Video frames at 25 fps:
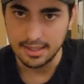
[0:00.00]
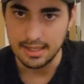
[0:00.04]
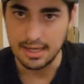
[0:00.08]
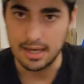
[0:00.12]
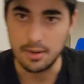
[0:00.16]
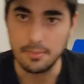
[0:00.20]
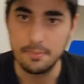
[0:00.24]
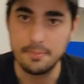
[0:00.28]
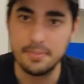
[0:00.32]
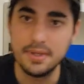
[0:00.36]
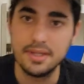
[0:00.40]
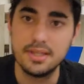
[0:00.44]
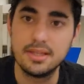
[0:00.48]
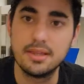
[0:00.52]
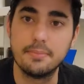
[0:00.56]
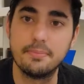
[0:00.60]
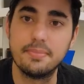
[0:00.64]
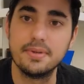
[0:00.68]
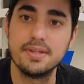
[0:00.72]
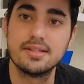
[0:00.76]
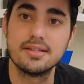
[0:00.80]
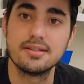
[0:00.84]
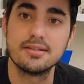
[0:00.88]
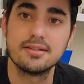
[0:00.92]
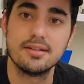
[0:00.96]
how big the
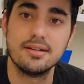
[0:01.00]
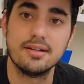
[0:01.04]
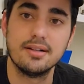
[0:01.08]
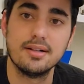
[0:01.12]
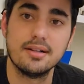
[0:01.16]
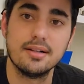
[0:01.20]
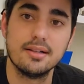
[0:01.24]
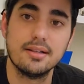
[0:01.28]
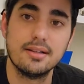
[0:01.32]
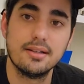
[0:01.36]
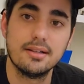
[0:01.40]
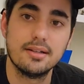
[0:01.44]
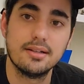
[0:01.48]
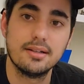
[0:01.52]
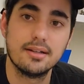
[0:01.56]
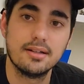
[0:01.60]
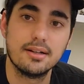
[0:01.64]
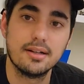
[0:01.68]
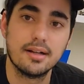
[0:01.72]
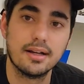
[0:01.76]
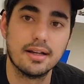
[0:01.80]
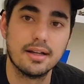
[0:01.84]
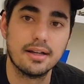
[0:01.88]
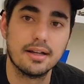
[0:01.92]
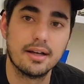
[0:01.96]
pieces are,
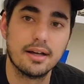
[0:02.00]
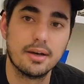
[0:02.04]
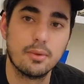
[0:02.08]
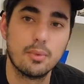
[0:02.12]
uh,